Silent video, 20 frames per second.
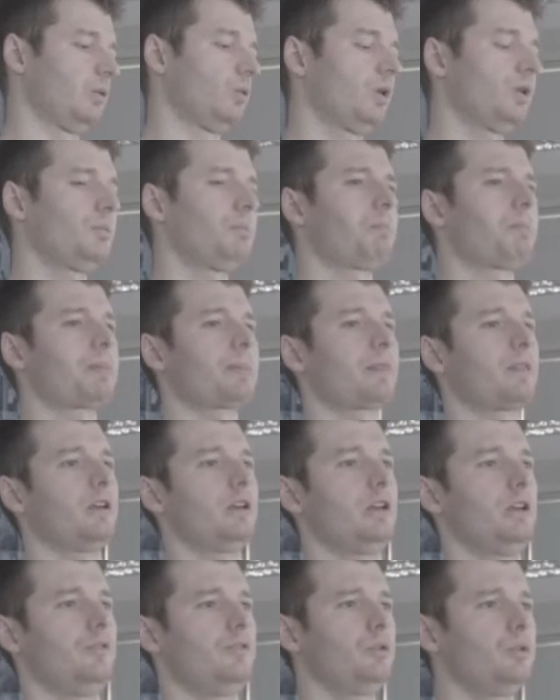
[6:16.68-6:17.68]
Well,
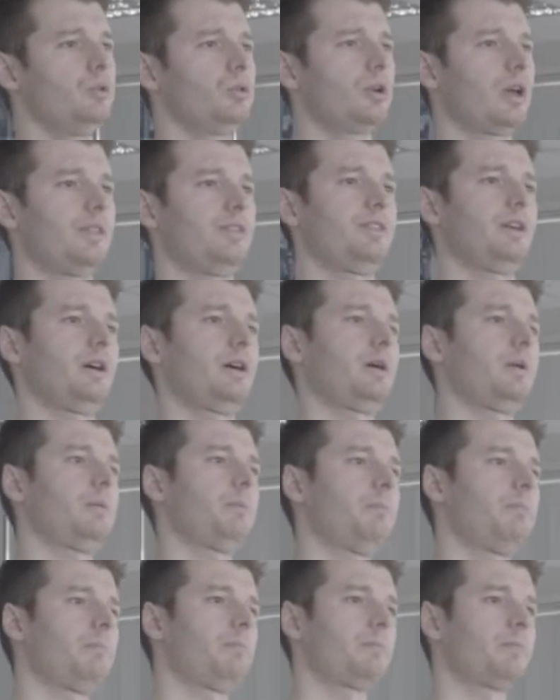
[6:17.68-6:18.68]
if you look at the
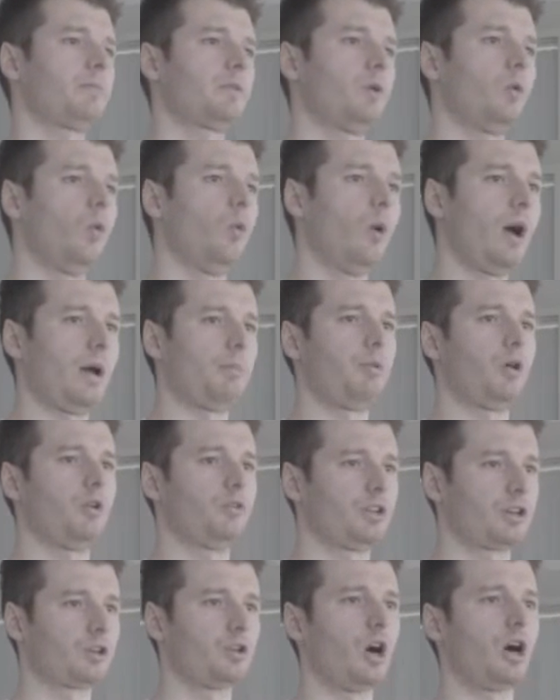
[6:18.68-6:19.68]
web on
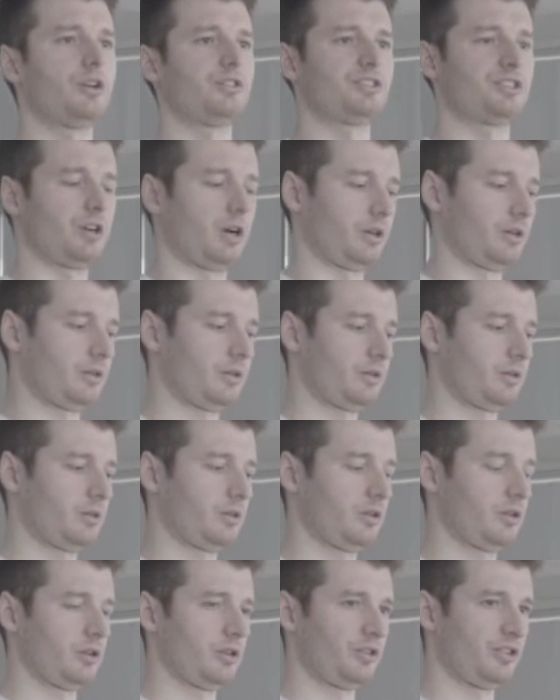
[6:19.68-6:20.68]
the client side,
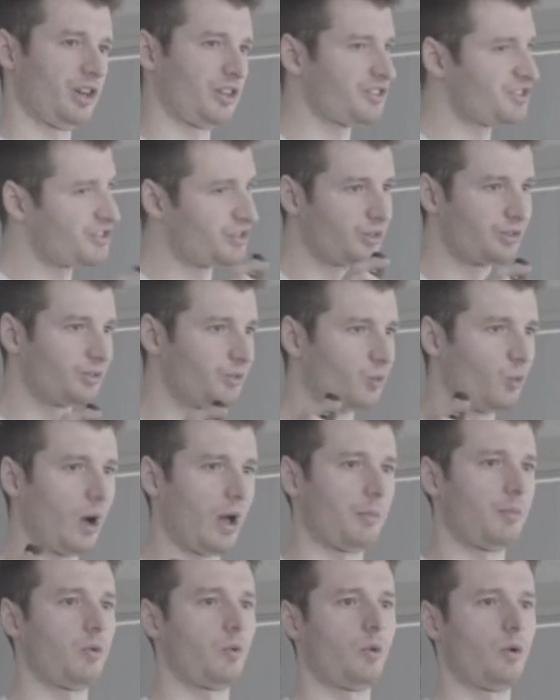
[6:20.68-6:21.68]
the uncertain
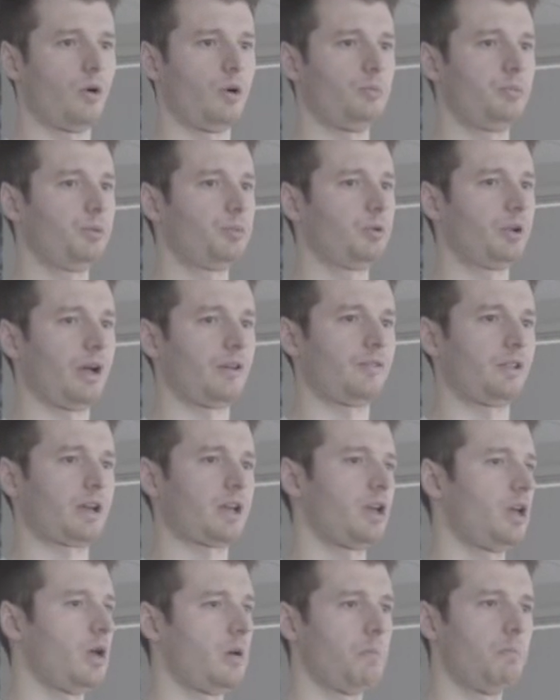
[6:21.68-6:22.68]
web, where people have
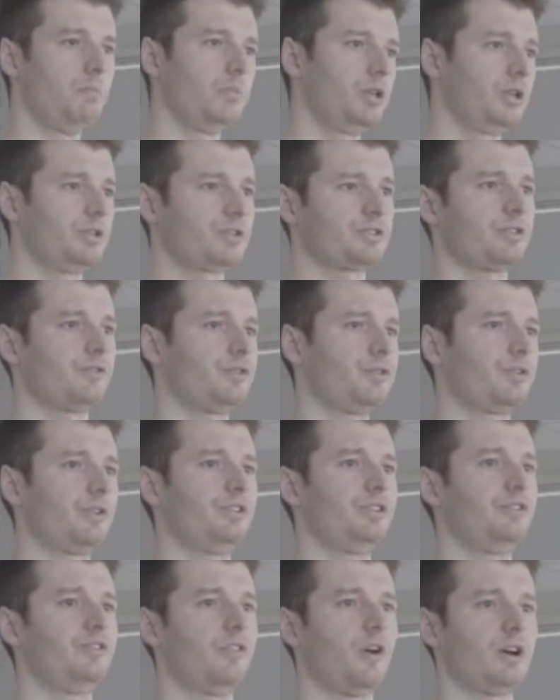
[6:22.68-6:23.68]
like millions of different
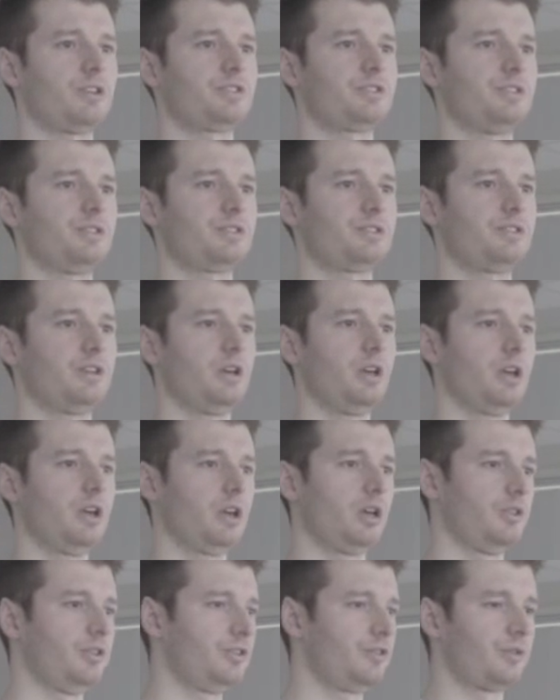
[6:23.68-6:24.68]
devices,
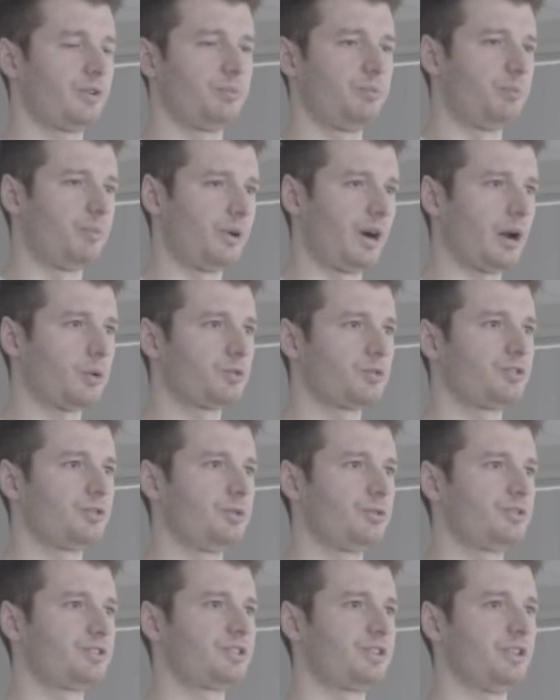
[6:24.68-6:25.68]
different
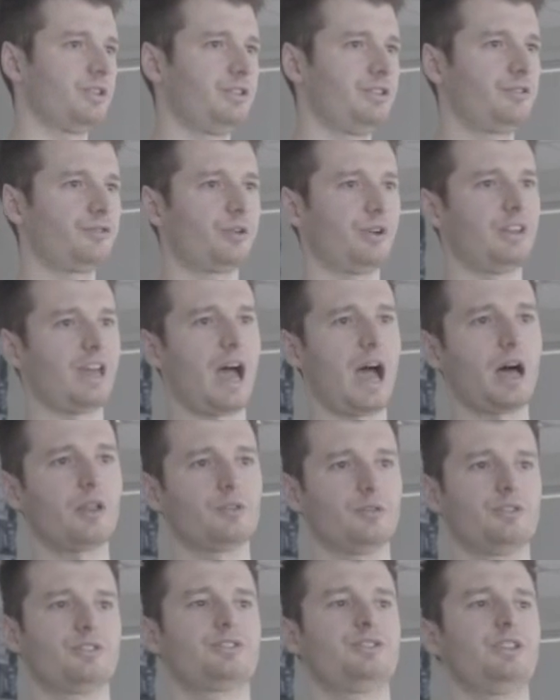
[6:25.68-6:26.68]
browsers, different
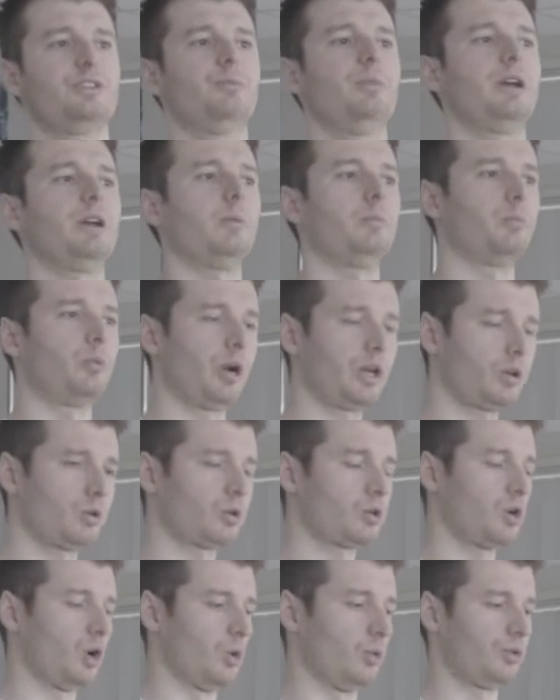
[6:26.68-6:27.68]
add-ons that may break your
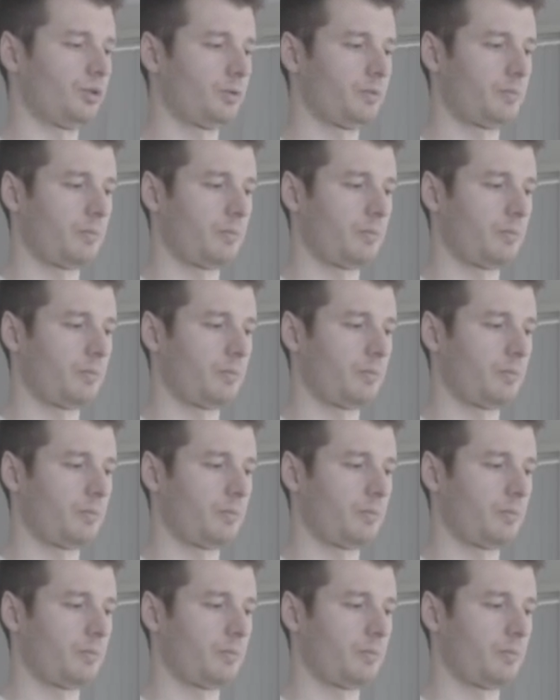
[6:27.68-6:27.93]
code.